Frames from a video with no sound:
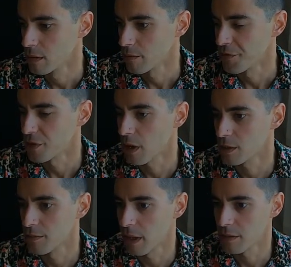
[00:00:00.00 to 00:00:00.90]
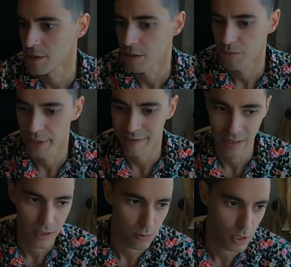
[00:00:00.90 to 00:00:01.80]
We've talked about this in
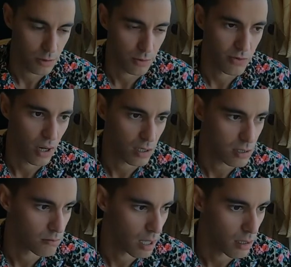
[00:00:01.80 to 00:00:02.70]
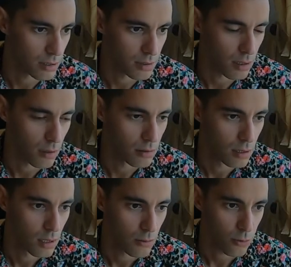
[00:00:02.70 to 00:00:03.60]
previous weeks. We talked about,
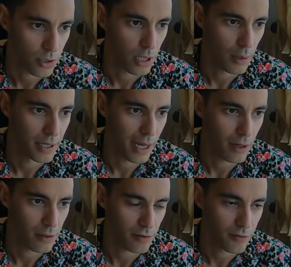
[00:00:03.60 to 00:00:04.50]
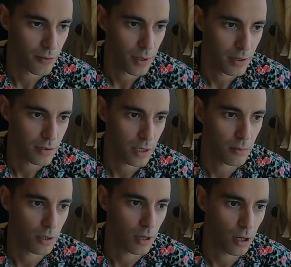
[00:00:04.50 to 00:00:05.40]
we're coming out of,
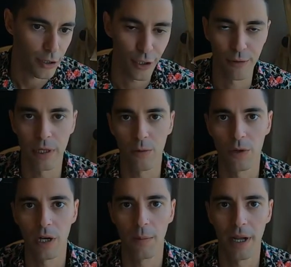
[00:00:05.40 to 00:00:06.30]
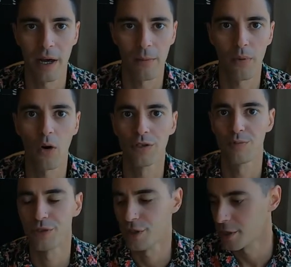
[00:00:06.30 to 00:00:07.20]
some are arguing that we're coming out of
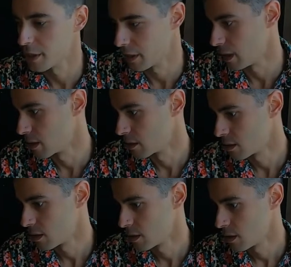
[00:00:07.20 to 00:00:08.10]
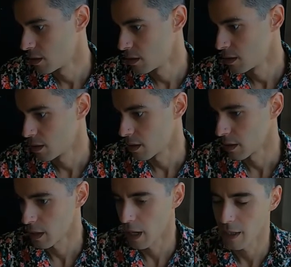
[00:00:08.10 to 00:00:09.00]
post-modernity. I
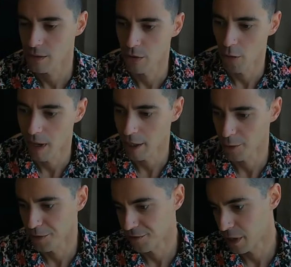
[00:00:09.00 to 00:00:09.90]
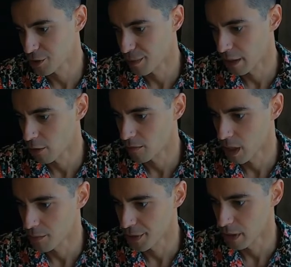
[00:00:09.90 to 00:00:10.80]
had to go back and refresh my own
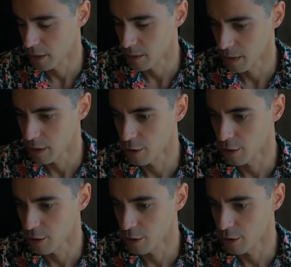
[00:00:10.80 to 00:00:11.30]
memory a little bit.